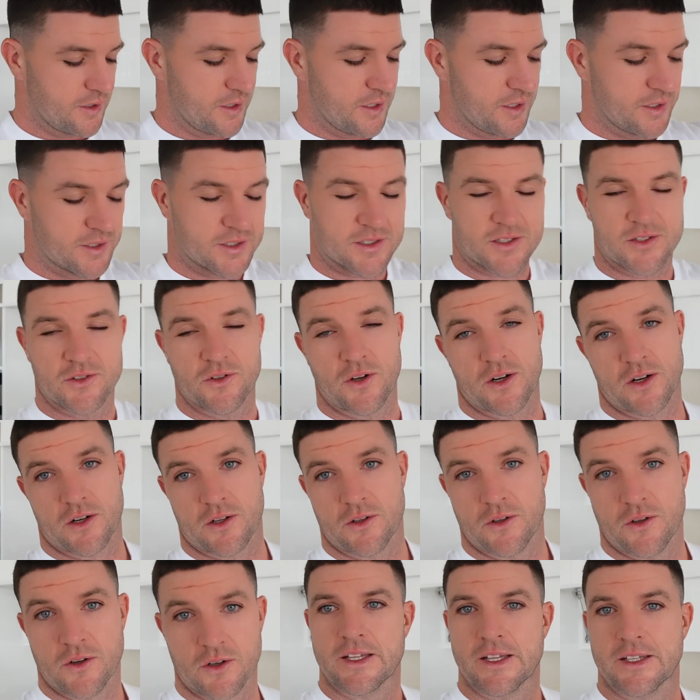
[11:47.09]
It's 9
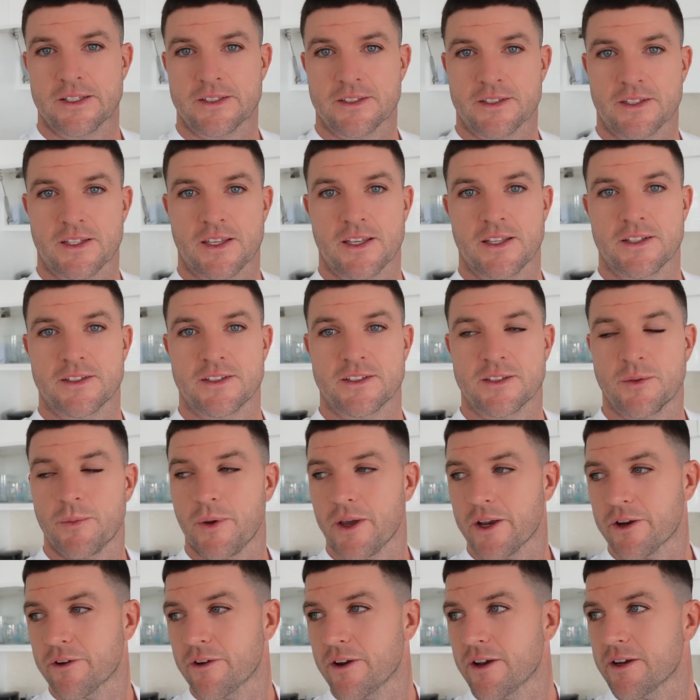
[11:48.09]
o'clock. It's the kids in the
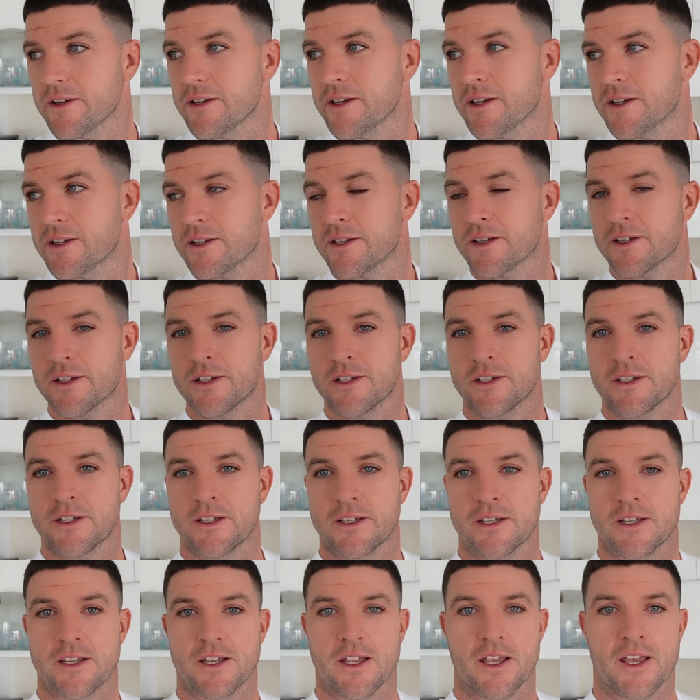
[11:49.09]
background,
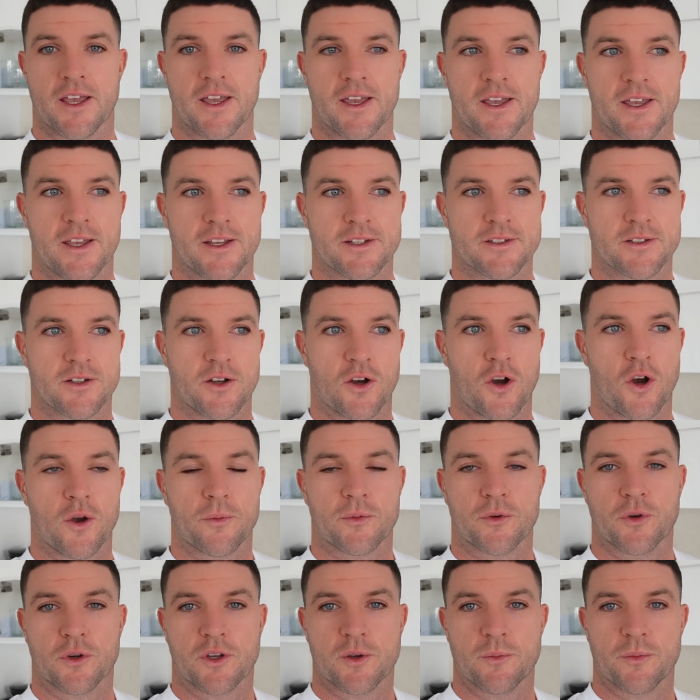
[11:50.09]
and
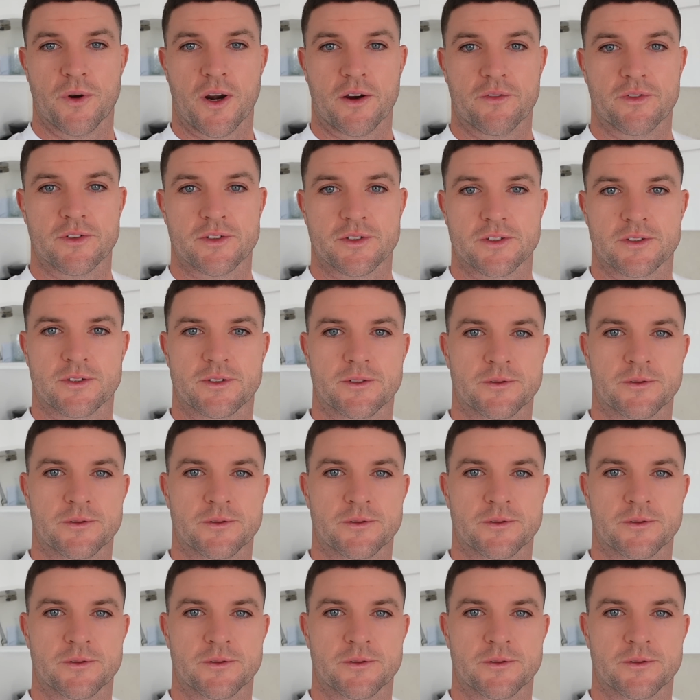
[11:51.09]
I'm cooking breakfast.